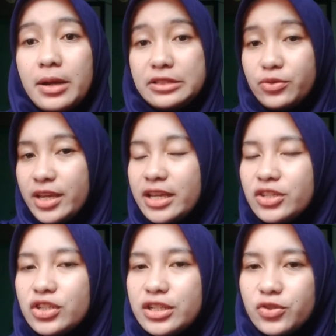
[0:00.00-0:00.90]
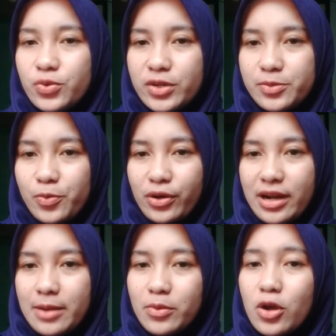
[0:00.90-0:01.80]
education insurance
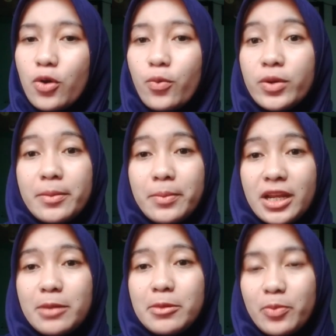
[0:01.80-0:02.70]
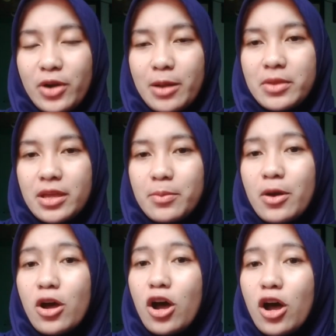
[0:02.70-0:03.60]
program with a minimum premium
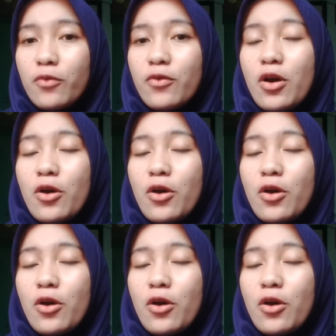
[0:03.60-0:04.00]
of